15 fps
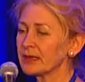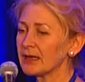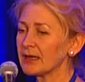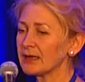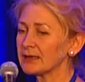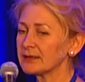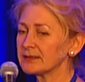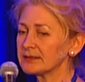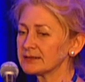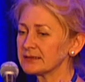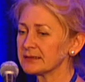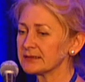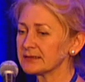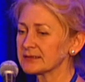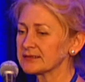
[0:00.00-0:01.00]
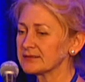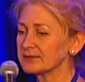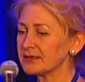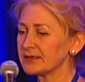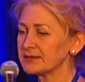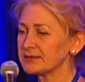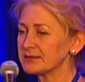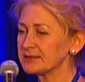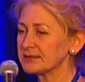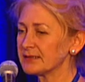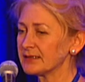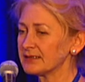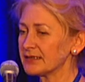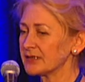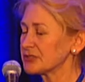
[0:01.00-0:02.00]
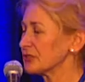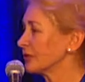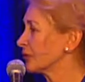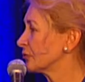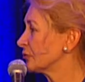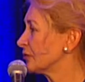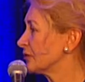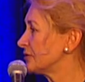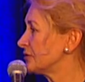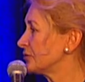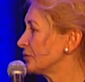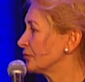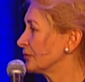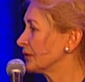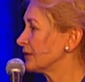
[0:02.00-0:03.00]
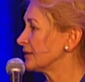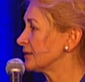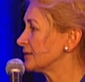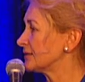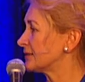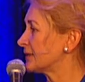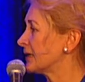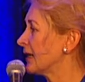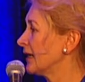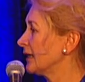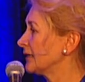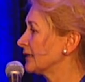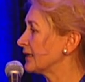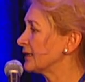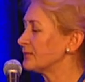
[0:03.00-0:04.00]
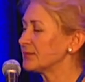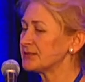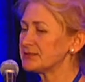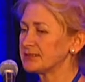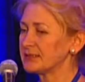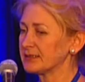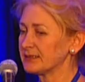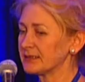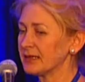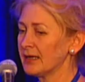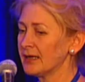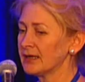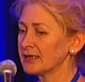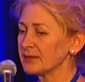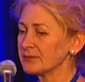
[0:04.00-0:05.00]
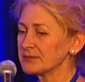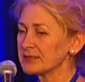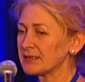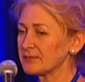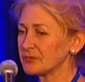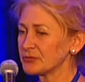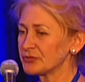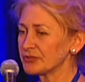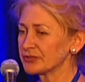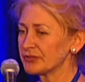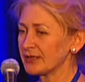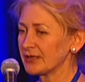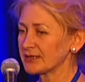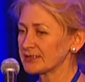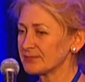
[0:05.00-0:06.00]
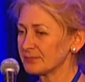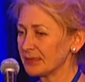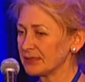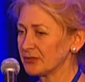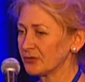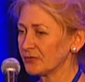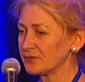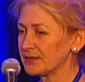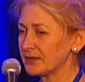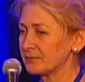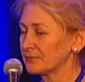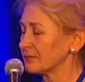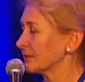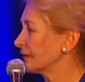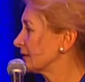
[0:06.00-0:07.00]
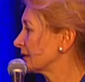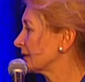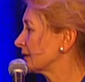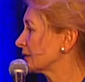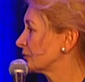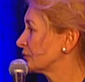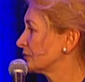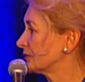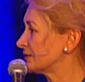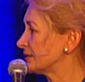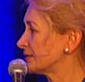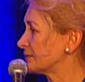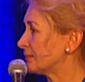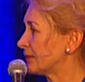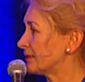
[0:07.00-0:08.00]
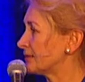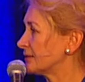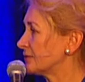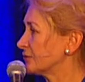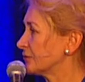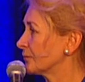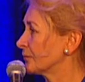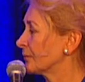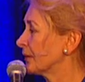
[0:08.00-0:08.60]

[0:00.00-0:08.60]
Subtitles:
and inactivate it, and actually glutathione is inhibiting chemotherapeutic drugs, many of them, including cisplatinum.